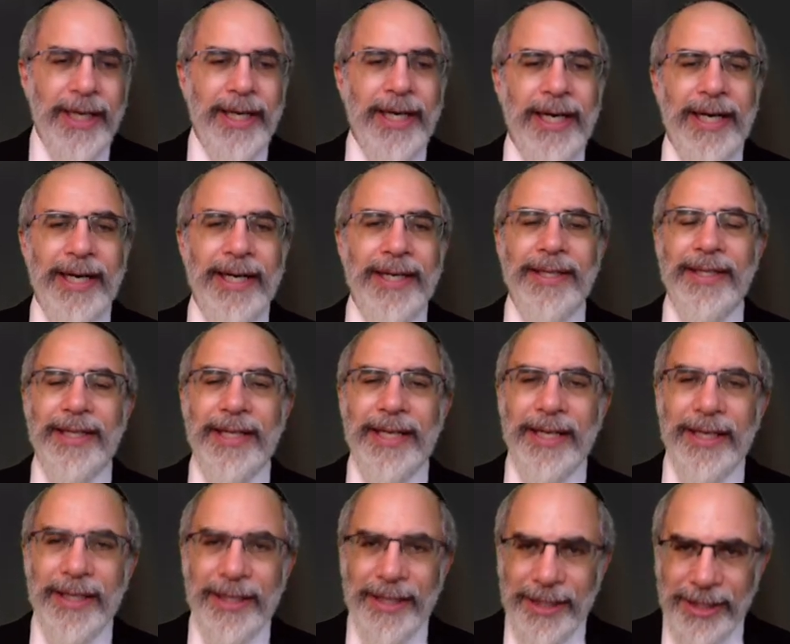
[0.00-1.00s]

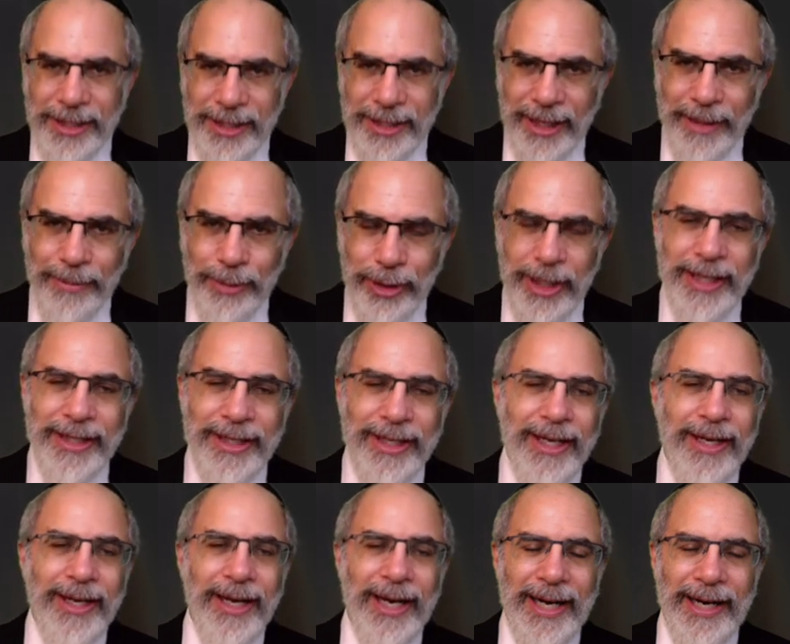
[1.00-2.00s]
The subject
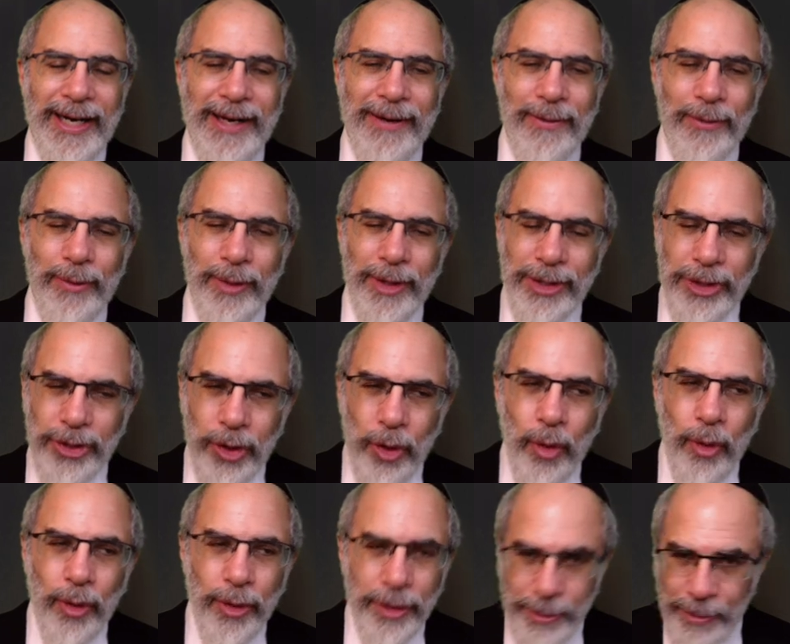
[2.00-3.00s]
was
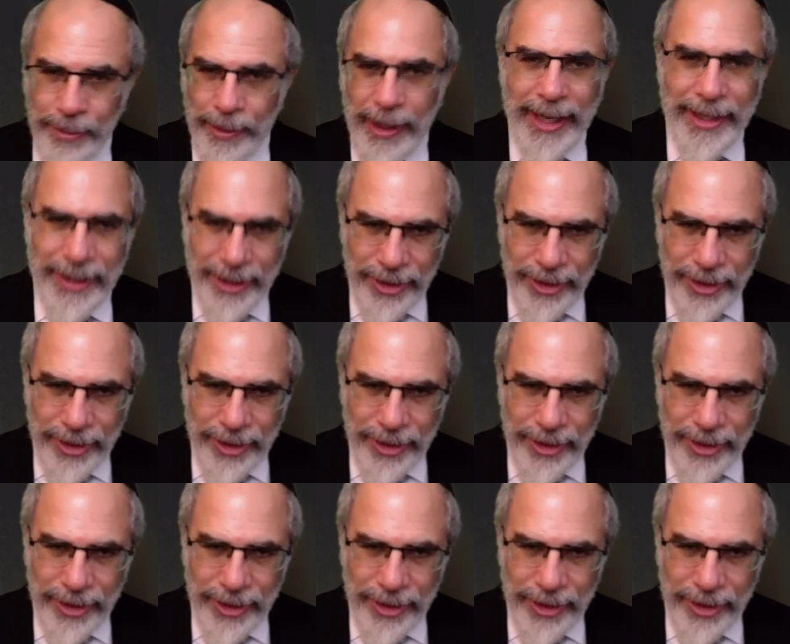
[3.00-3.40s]
told by the